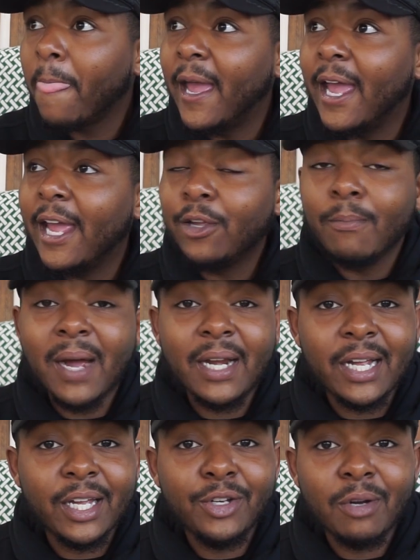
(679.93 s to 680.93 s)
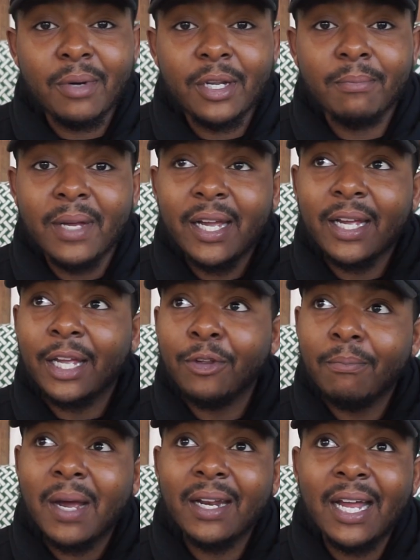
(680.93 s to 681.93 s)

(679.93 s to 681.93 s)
and you might not get your money back, and you might